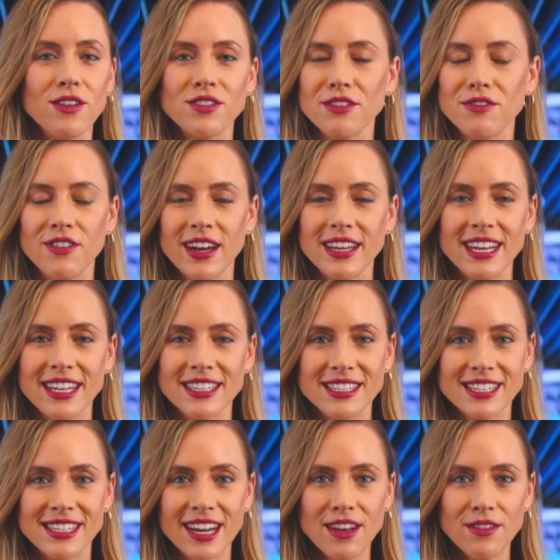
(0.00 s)
of the
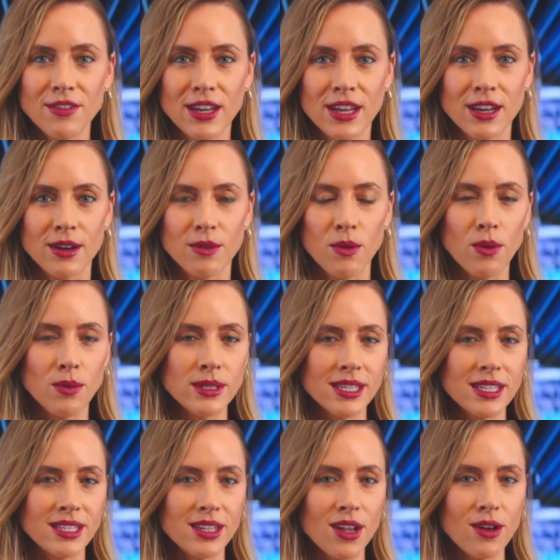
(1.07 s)
finance stuff. What was
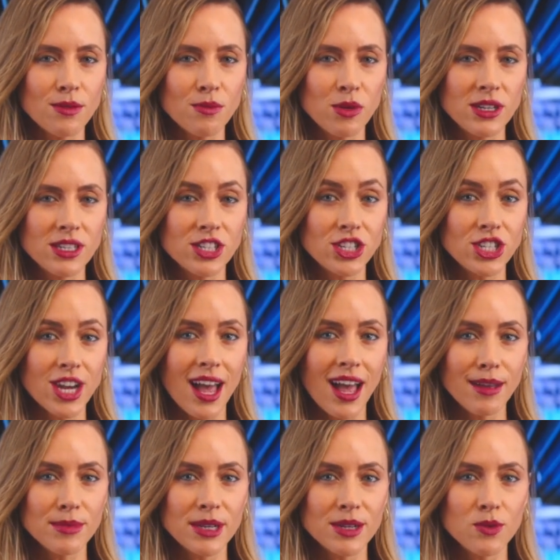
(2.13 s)
the song Prince
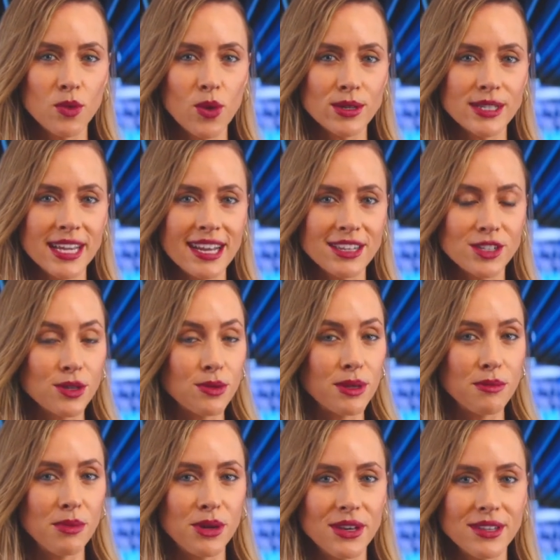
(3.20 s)
Charming walked out to
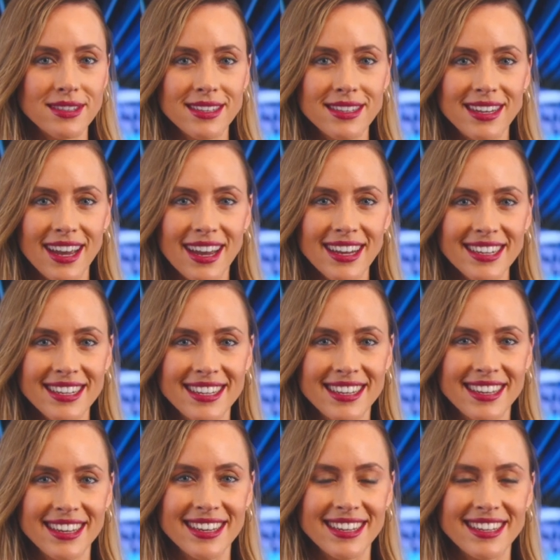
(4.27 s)
in Perth today?
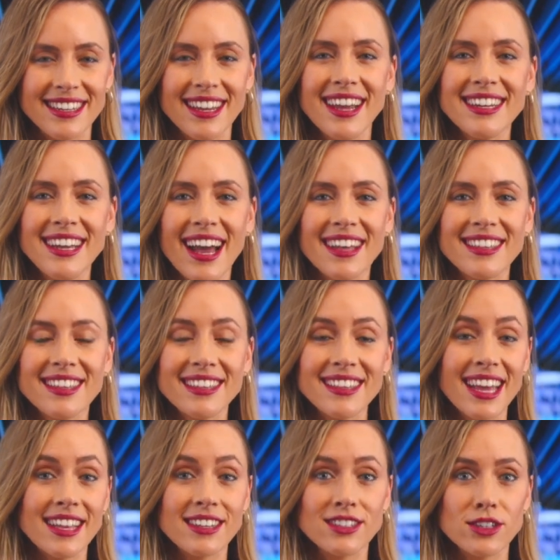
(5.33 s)
None other
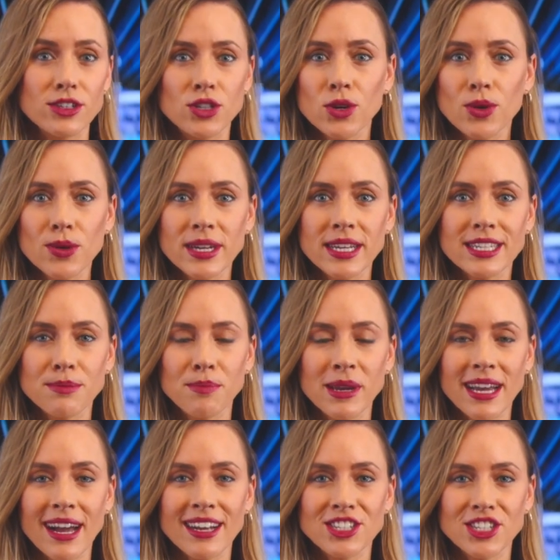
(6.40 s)
than Notorious
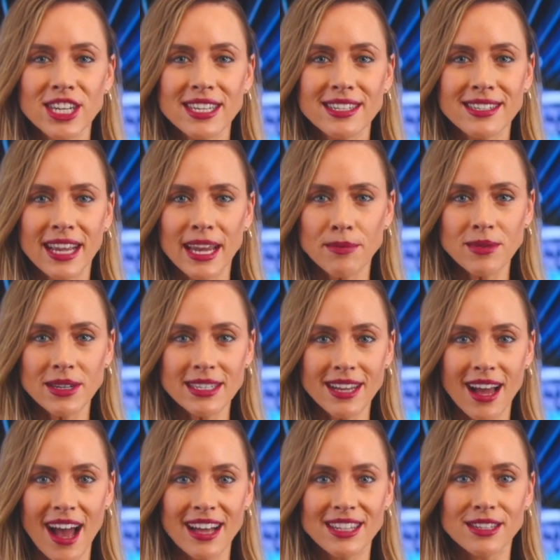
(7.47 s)
B.I.G.'s
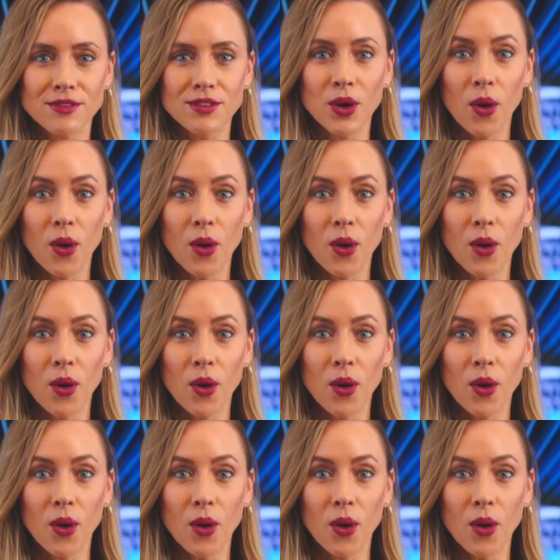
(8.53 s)
Hypnotize, of